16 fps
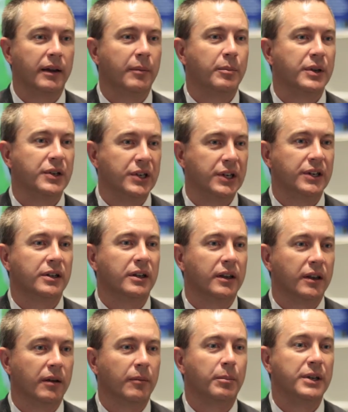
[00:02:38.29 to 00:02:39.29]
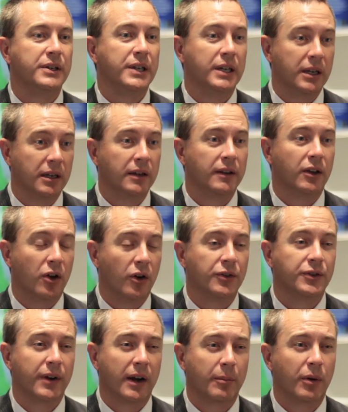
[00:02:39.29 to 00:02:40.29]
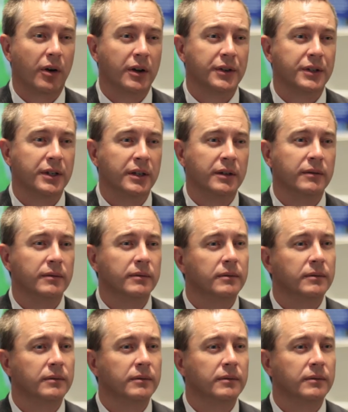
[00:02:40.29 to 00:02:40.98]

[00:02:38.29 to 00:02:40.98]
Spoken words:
and particularly the contract pricing?